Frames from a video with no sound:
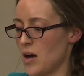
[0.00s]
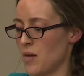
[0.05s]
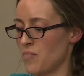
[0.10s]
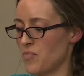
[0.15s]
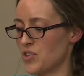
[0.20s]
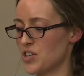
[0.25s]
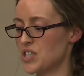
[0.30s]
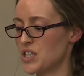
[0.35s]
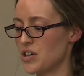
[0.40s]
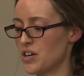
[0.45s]

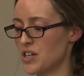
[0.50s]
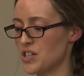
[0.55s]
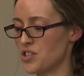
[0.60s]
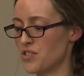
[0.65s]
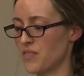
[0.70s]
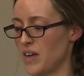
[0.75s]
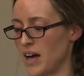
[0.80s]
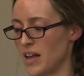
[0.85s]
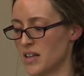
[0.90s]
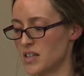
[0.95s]
for serious or
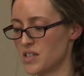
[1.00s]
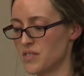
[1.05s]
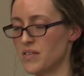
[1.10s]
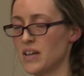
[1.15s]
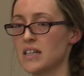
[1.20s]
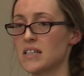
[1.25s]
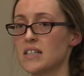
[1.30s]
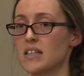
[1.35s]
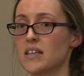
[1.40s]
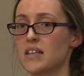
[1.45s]
violent
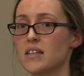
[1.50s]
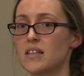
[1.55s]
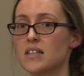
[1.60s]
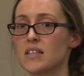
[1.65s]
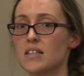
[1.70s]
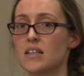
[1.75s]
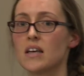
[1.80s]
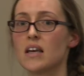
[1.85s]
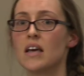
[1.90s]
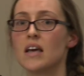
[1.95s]

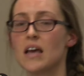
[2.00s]
offenses,